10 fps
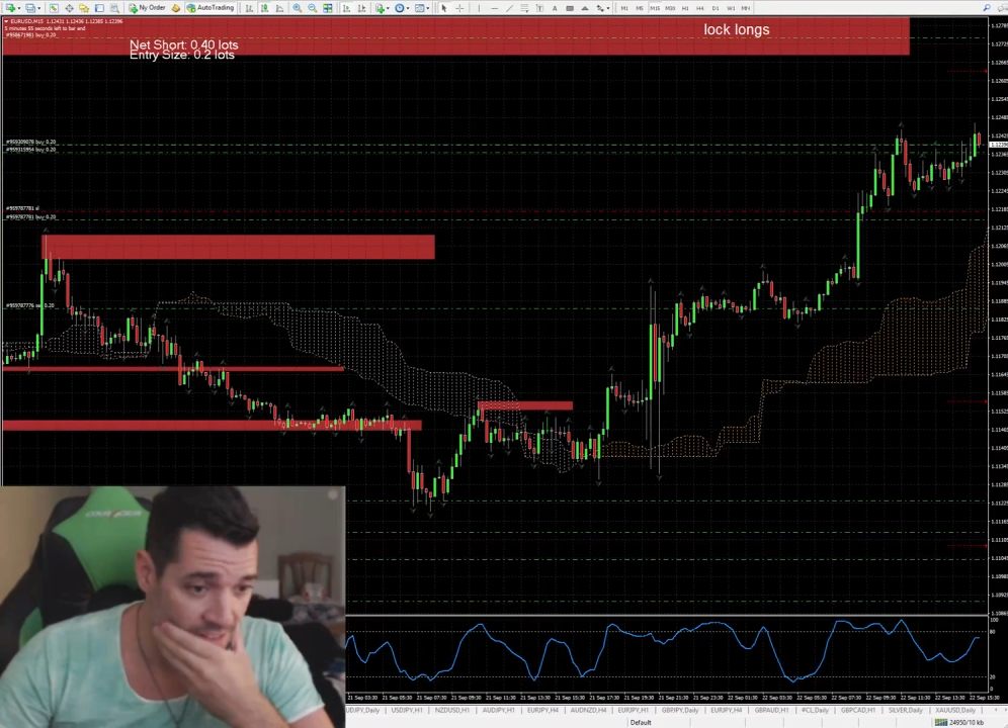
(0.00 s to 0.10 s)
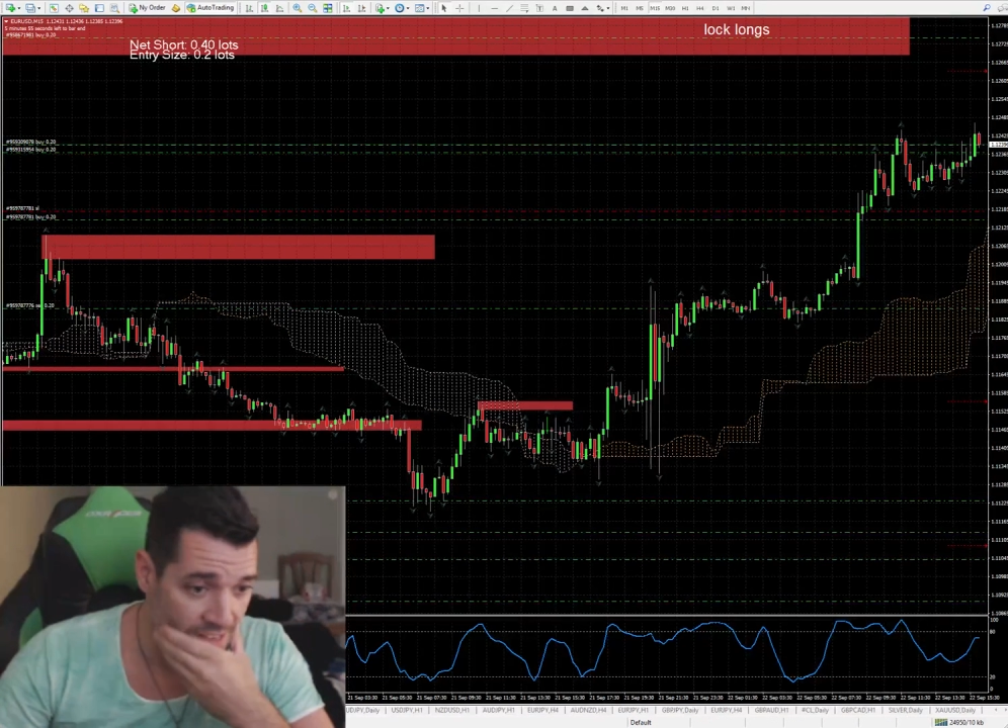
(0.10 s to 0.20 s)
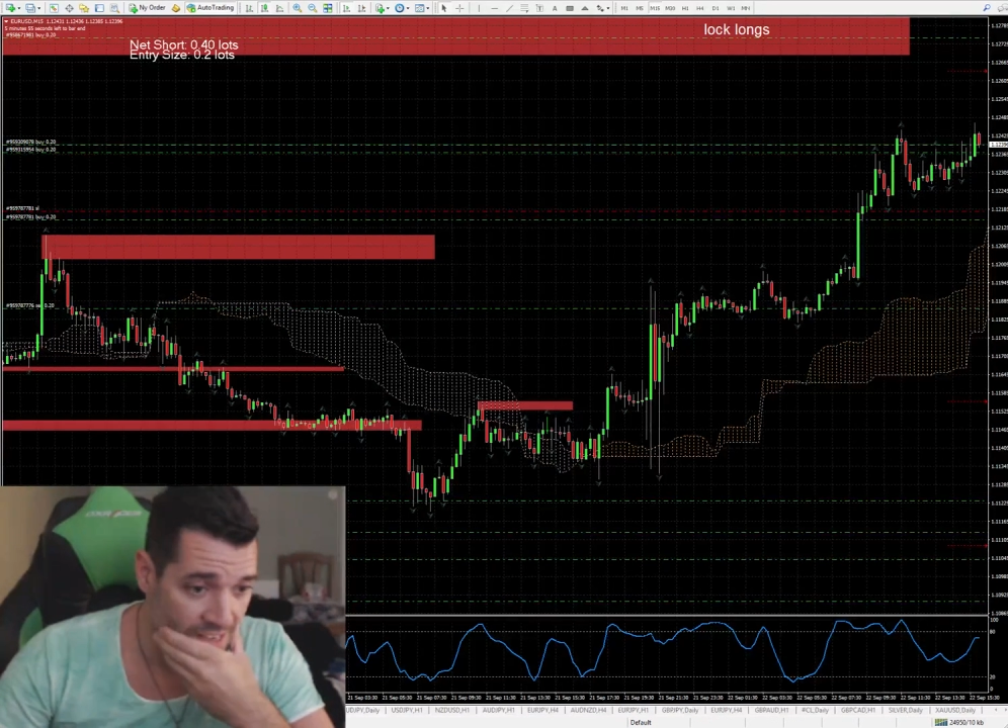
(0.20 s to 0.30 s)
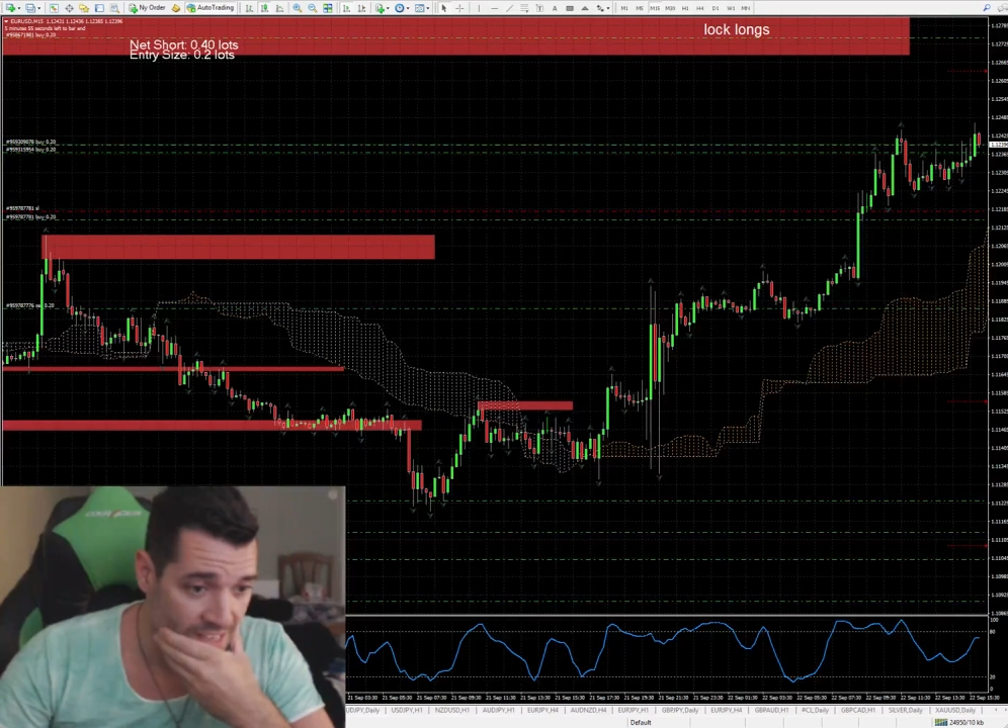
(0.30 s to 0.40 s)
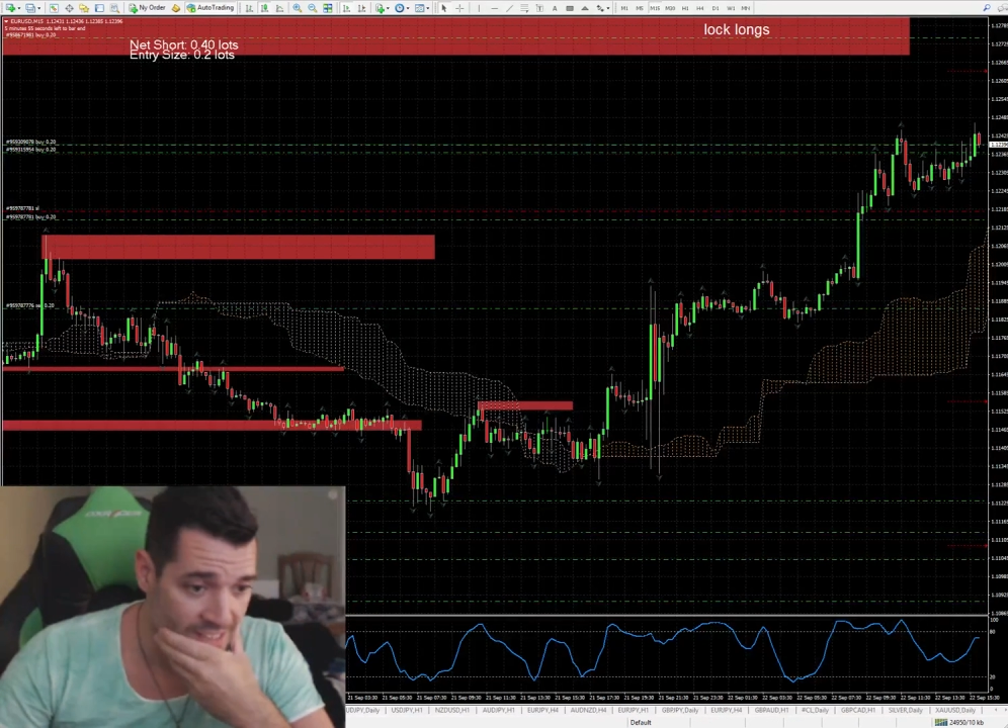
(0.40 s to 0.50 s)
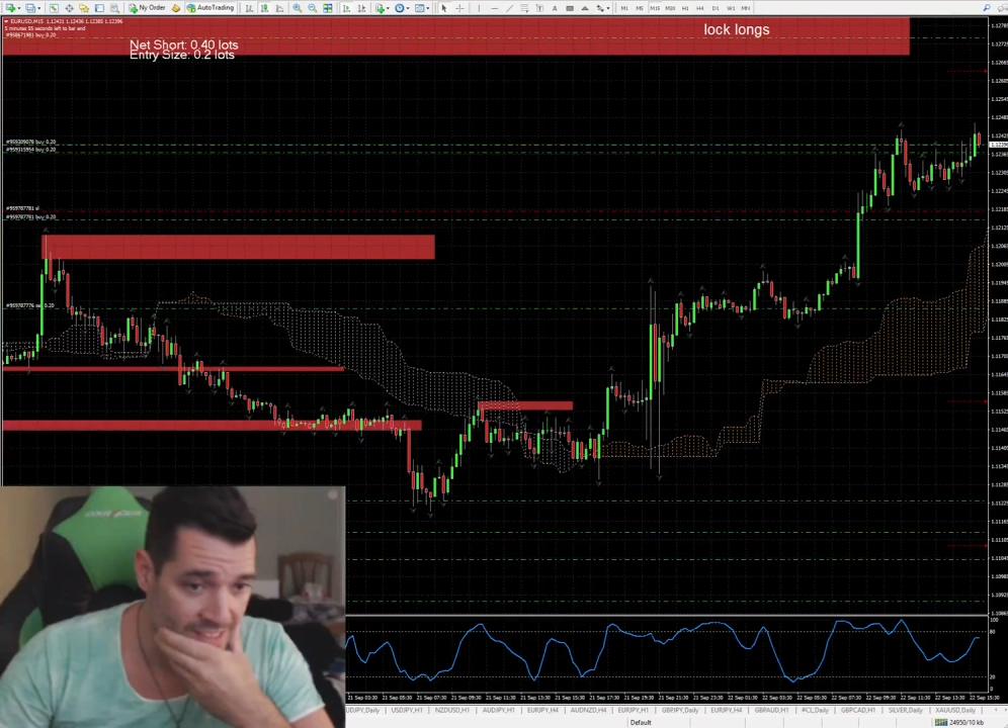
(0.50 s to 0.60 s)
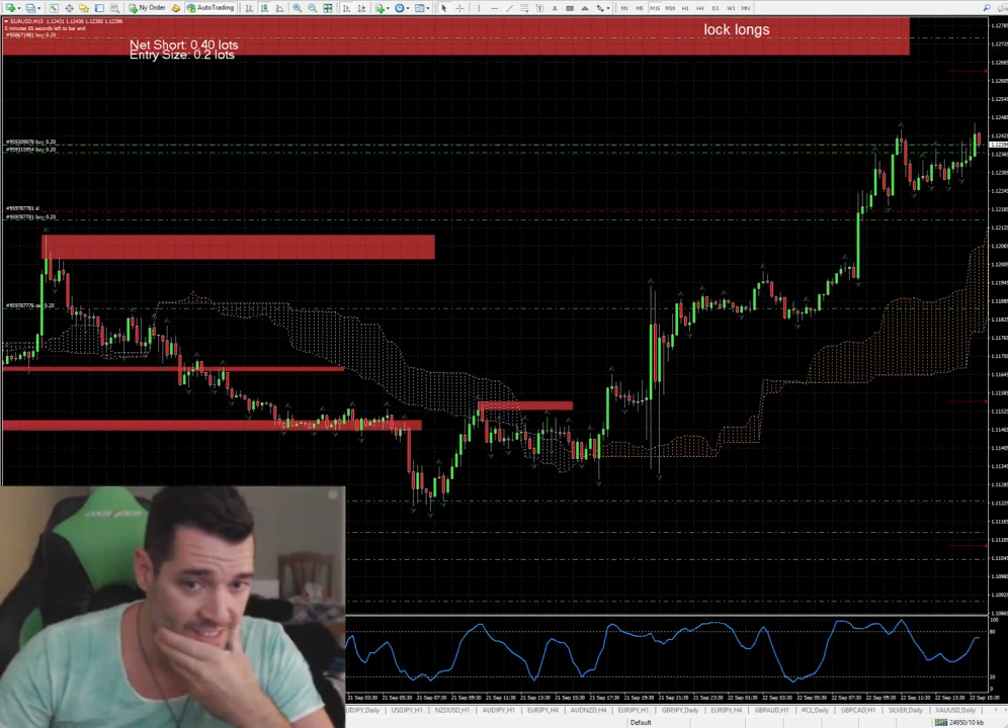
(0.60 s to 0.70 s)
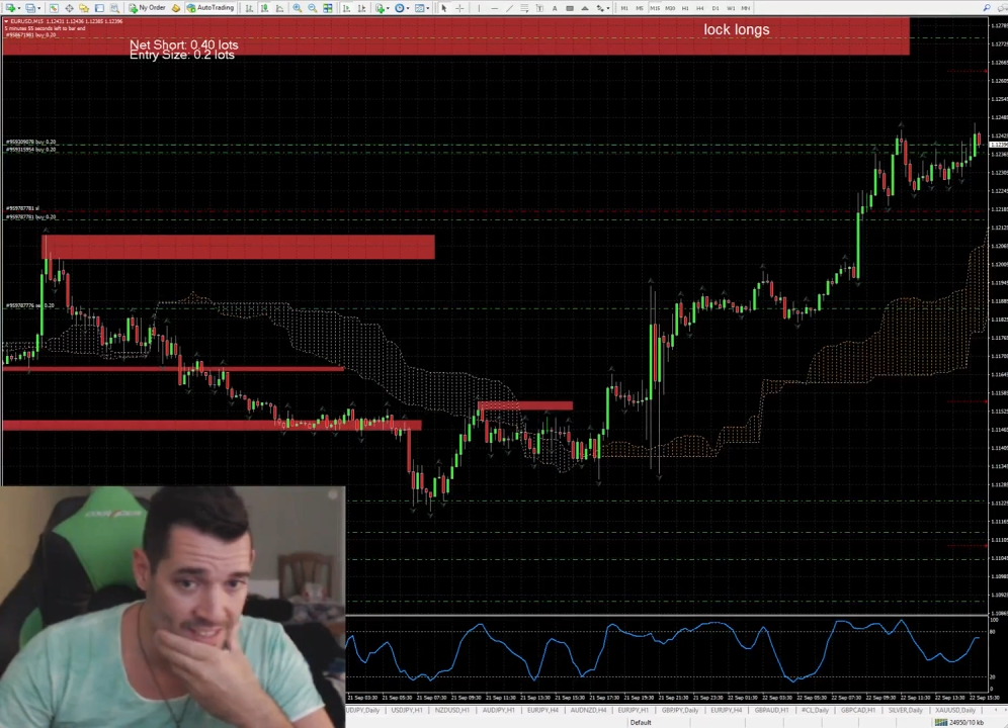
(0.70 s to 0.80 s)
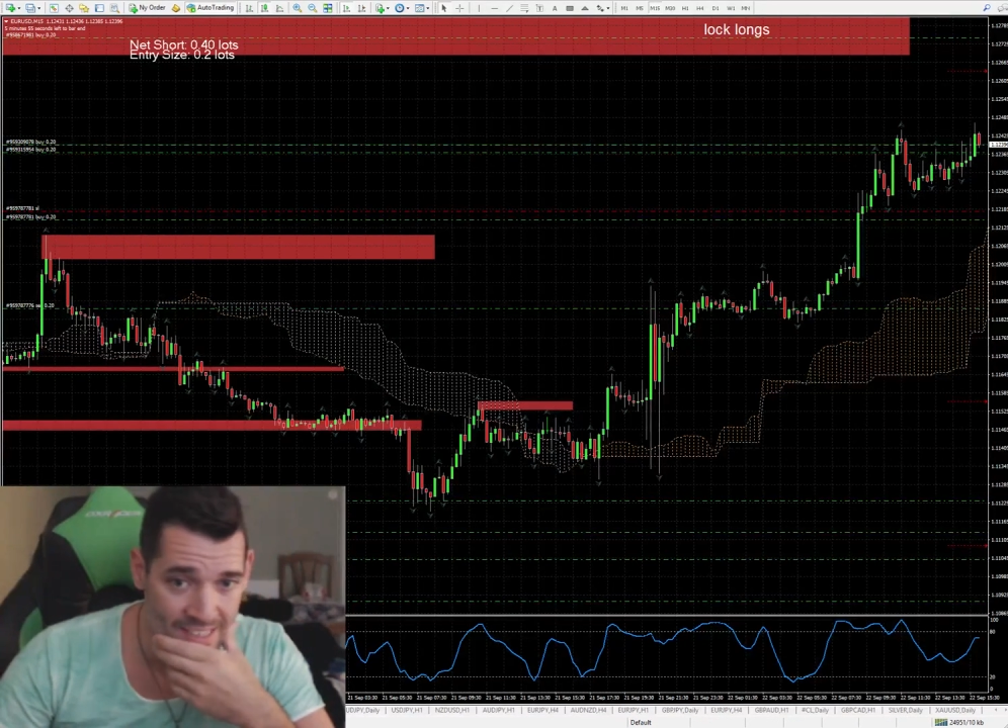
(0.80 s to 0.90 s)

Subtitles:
let's